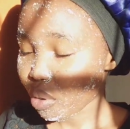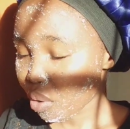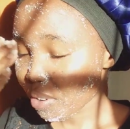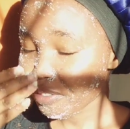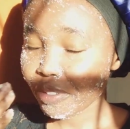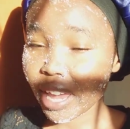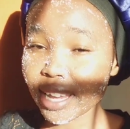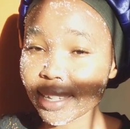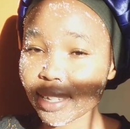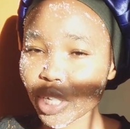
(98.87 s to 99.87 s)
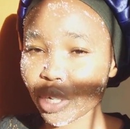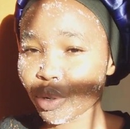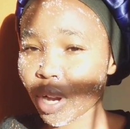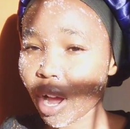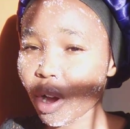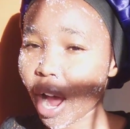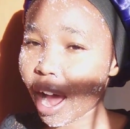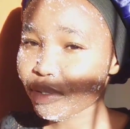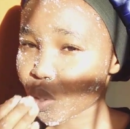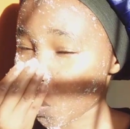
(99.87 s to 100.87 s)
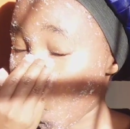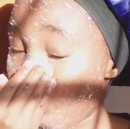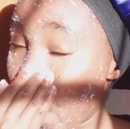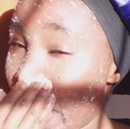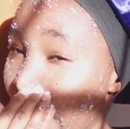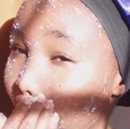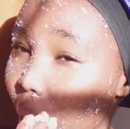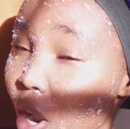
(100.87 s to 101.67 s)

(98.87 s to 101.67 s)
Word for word: whole face you now have to go and